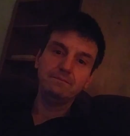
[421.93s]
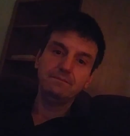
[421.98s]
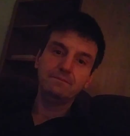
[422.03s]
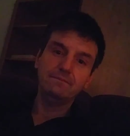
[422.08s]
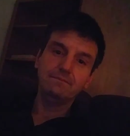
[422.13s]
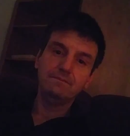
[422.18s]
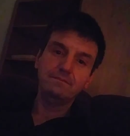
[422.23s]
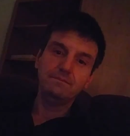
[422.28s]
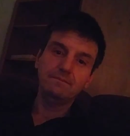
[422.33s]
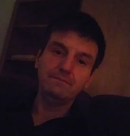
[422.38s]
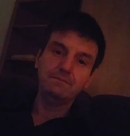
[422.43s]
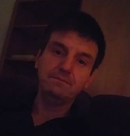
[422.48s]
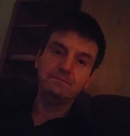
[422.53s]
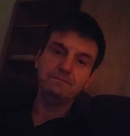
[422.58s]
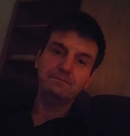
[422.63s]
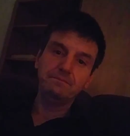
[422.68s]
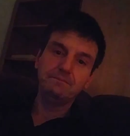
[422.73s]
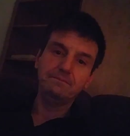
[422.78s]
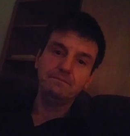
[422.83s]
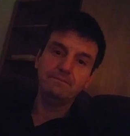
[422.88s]

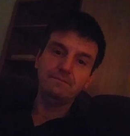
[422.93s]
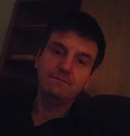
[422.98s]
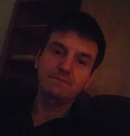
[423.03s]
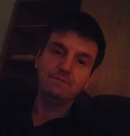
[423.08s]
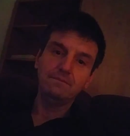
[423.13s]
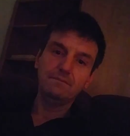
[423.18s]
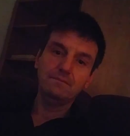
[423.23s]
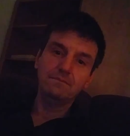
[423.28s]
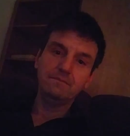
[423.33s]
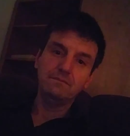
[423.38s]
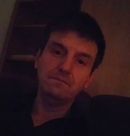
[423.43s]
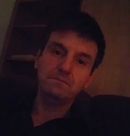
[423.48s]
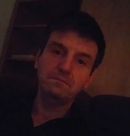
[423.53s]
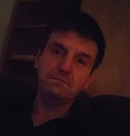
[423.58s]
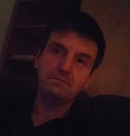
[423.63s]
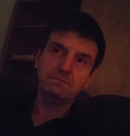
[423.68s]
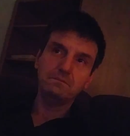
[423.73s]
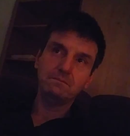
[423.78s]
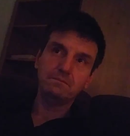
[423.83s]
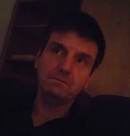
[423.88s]

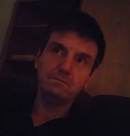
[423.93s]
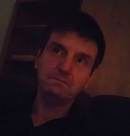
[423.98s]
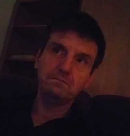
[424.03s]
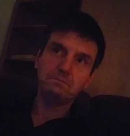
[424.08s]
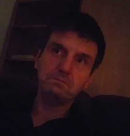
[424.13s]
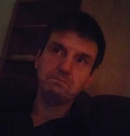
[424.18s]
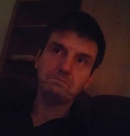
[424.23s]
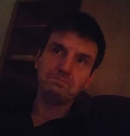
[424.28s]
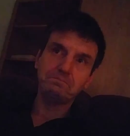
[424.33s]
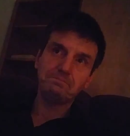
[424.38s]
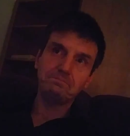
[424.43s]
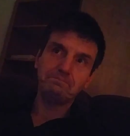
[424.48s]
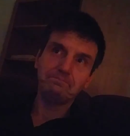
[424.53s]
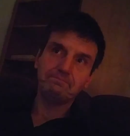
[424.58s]
[no speech]